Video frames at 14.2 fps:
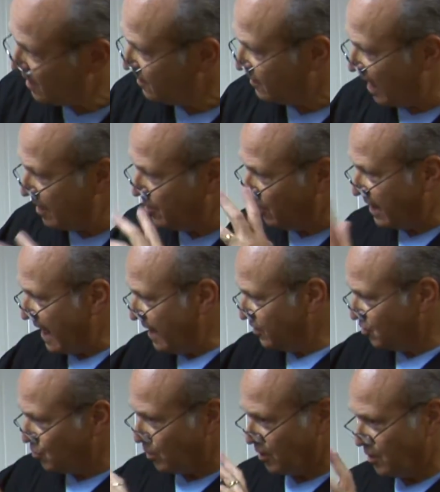table
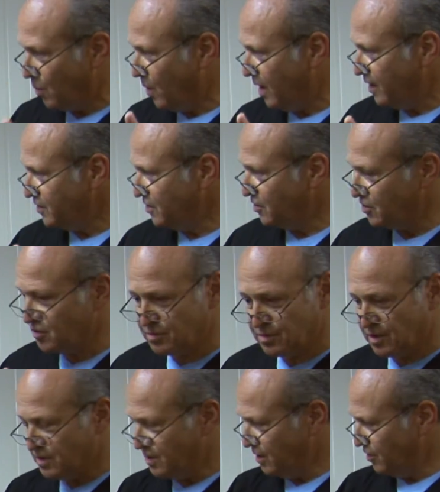counts where it was and just
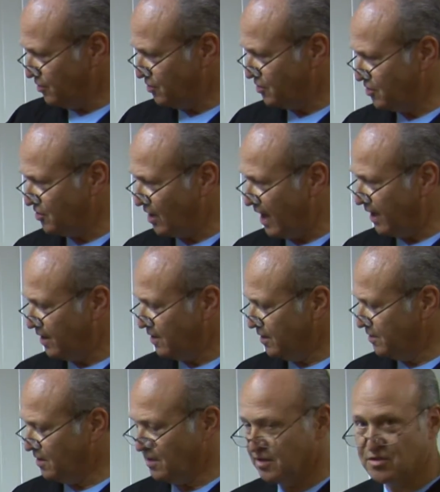continues to cycle
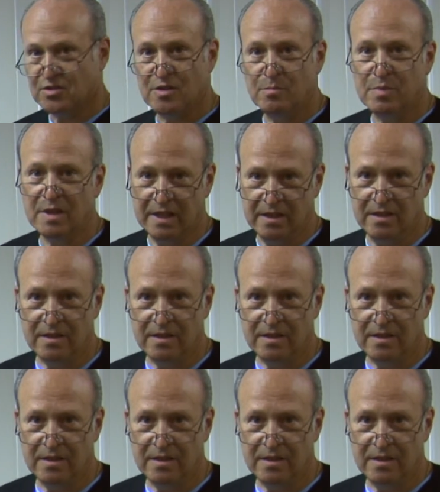until it's complete.